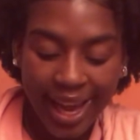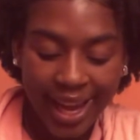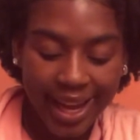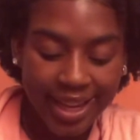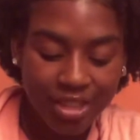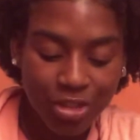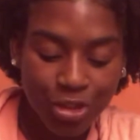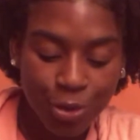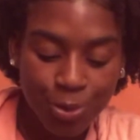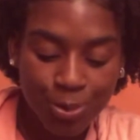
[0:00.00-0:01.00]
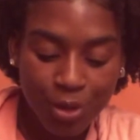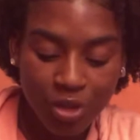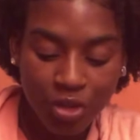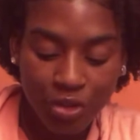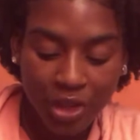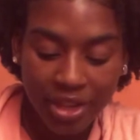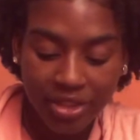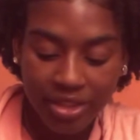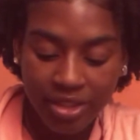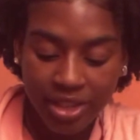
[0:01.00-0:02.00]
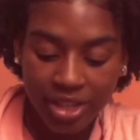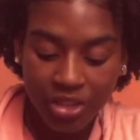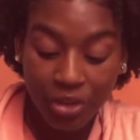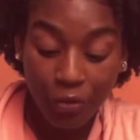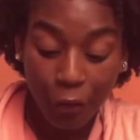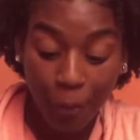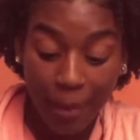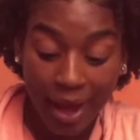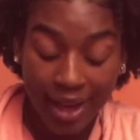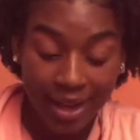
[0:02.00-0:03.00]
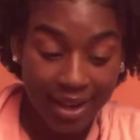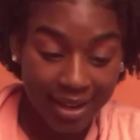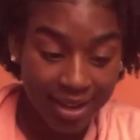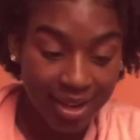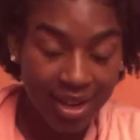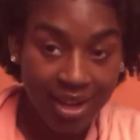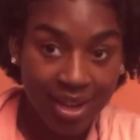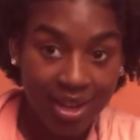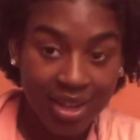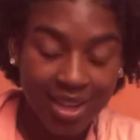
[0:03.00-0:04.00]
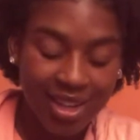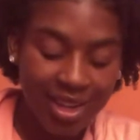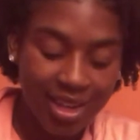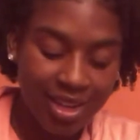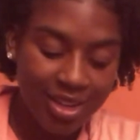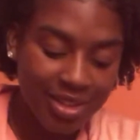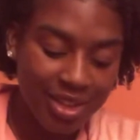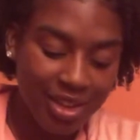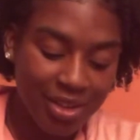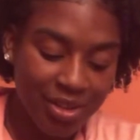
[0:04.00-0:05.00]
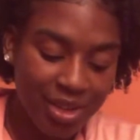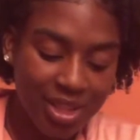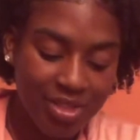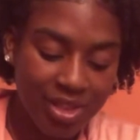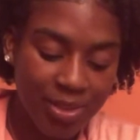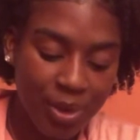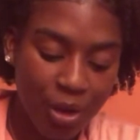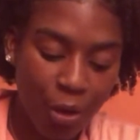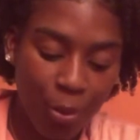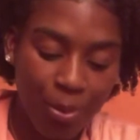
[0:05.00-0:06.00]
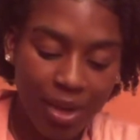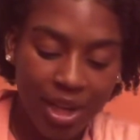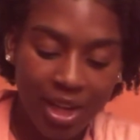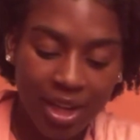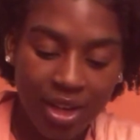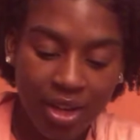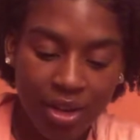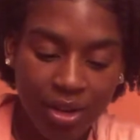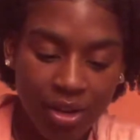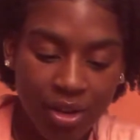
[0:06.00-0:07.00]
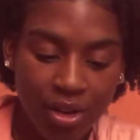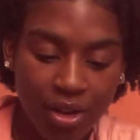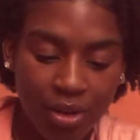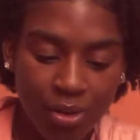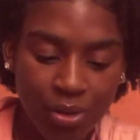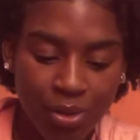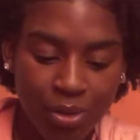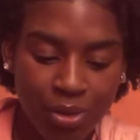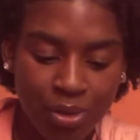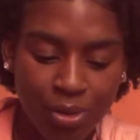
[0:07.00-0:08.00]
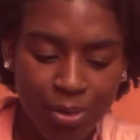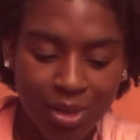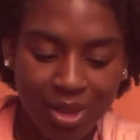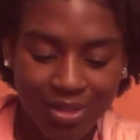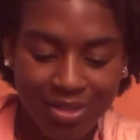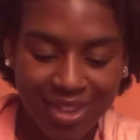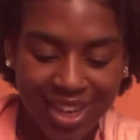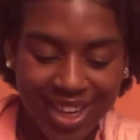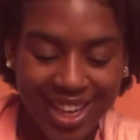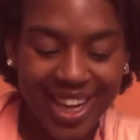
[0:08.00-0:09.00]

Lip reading: a super stress sensation for men. So let's see, we open it. Ooh, what the fuck?